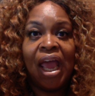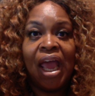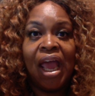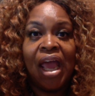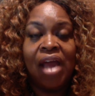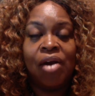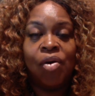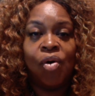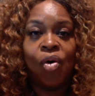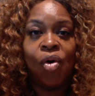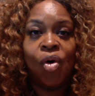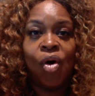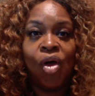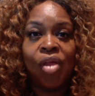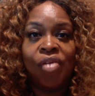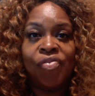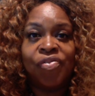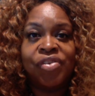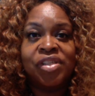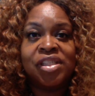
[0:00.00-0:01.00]
And all
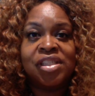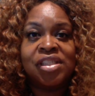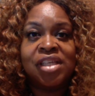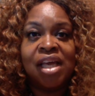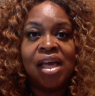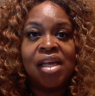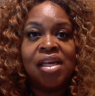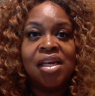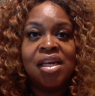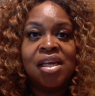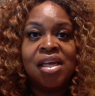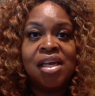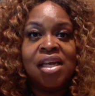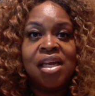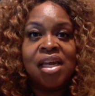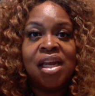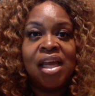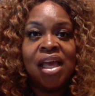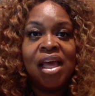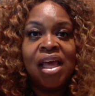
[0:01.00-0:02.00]
of a sudden,
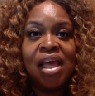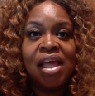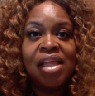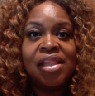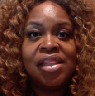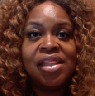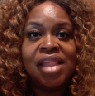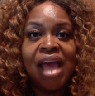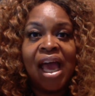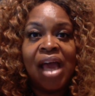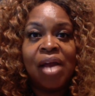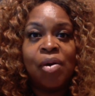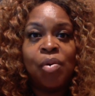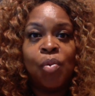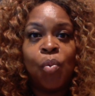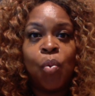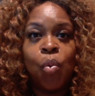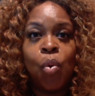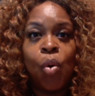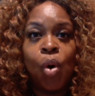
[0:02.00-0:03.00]
that
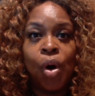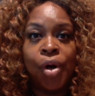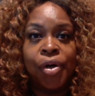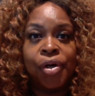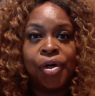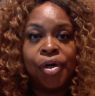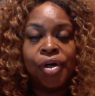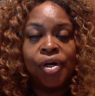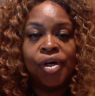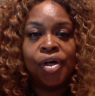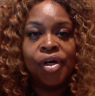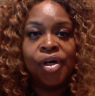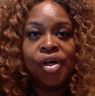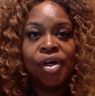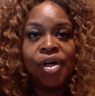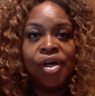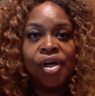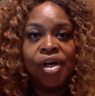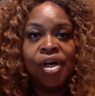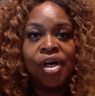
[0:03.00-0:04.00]
water
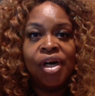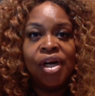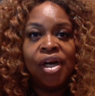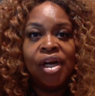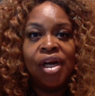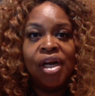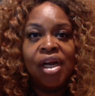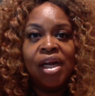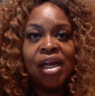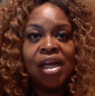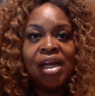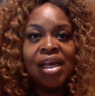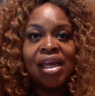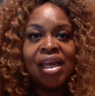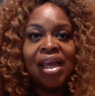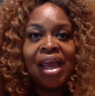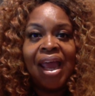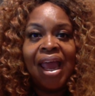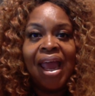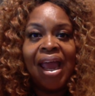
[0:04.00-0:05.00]

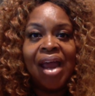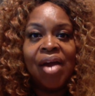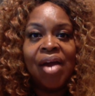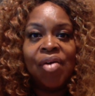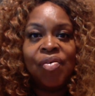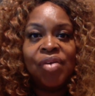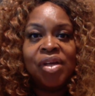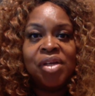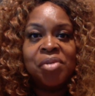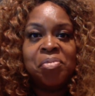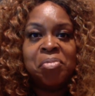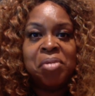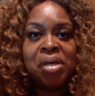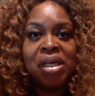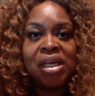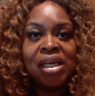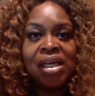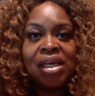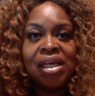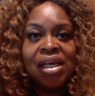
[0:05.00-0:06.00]
carried
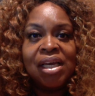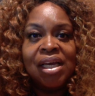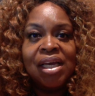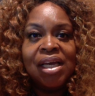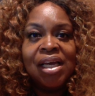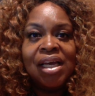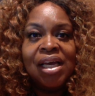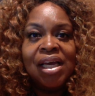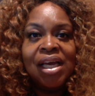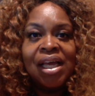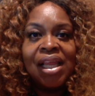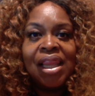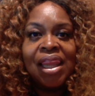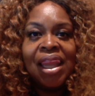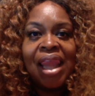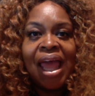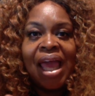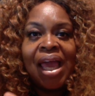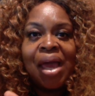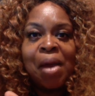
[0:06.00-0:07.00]
me
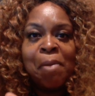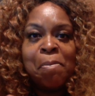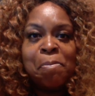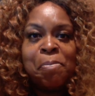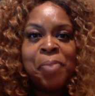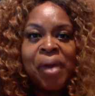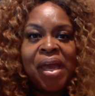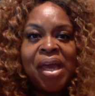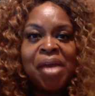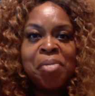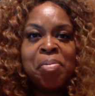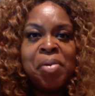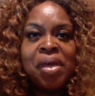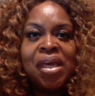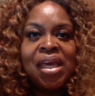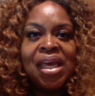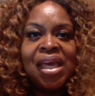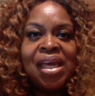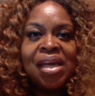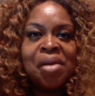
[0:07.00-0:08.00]
like a
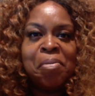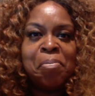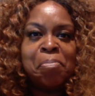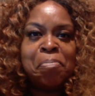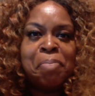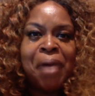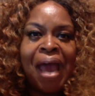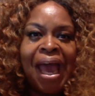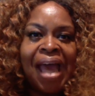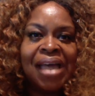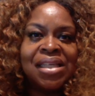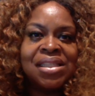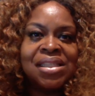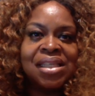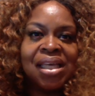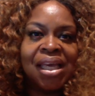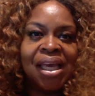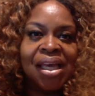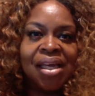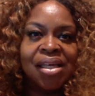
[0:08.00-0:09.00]
baby in a
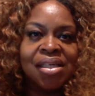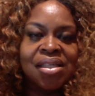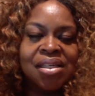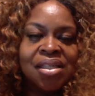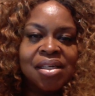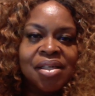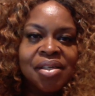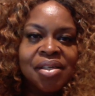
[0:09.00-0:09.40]
basket